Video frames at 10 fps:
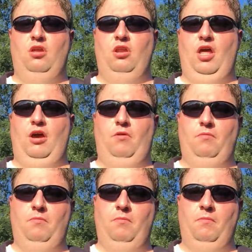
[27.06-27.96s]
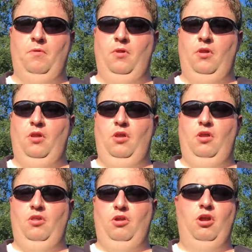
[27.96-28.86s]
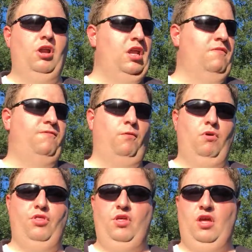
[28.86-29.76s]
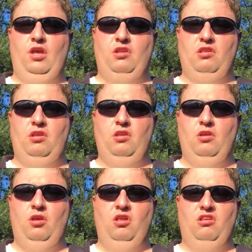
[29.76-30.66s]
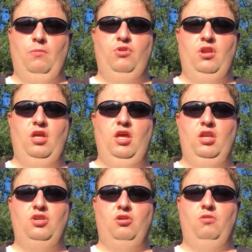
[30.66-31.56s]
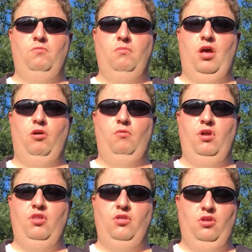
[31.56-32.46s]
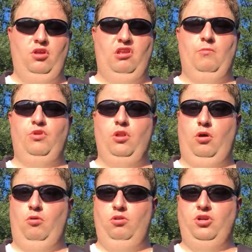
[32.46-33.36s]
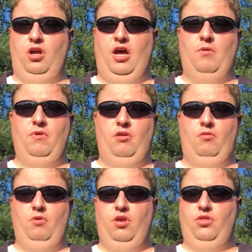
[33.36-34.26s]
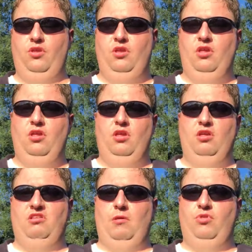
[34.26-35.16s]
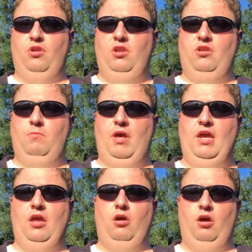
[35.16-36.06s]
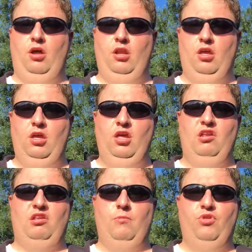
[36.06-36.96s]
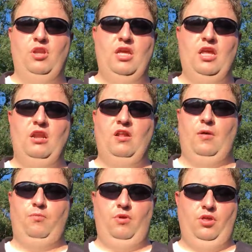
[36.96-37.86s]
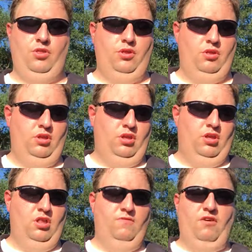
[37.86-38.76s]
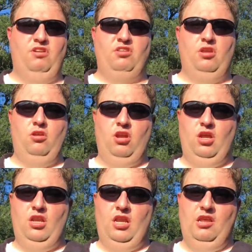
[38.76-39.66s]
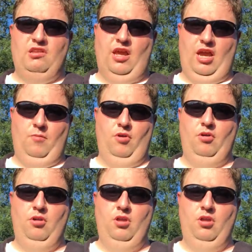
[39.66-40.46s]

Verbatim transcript: Now, you're gonna need four things something to hit your metal with, something to hold your hot metal with, something to bang it on, and something to heat it up with. First thing you're gonna need is a hammer.